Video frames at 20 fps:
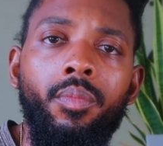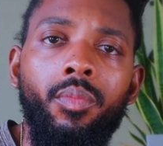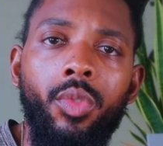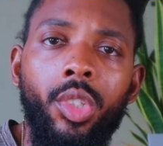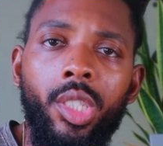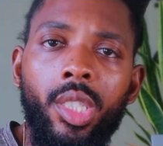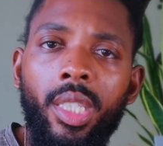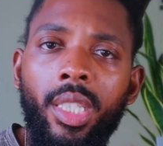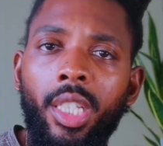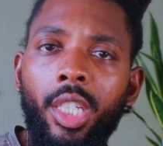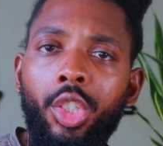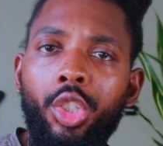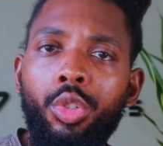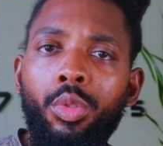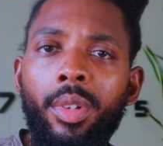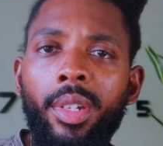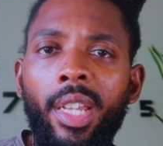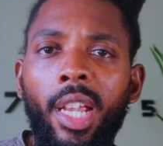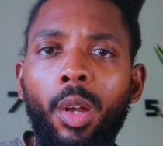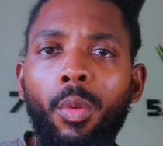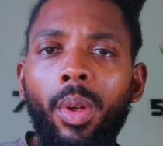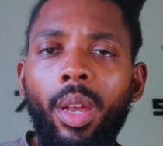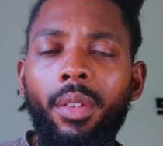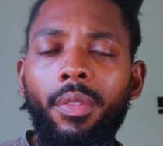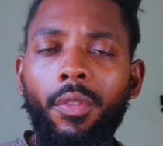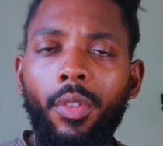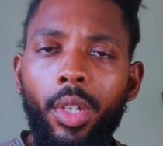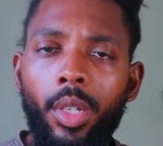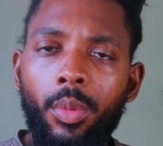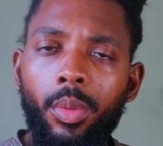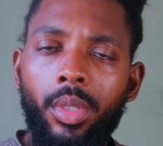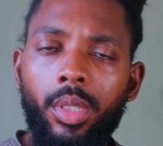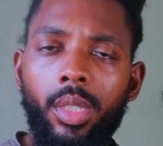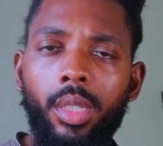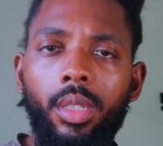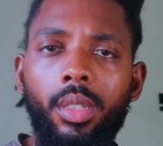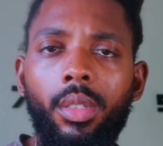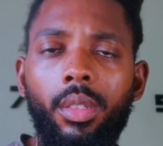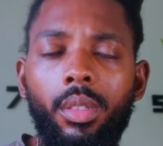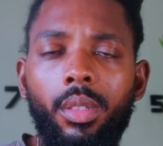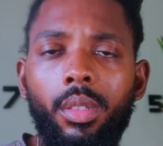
just to get you in that right frequency.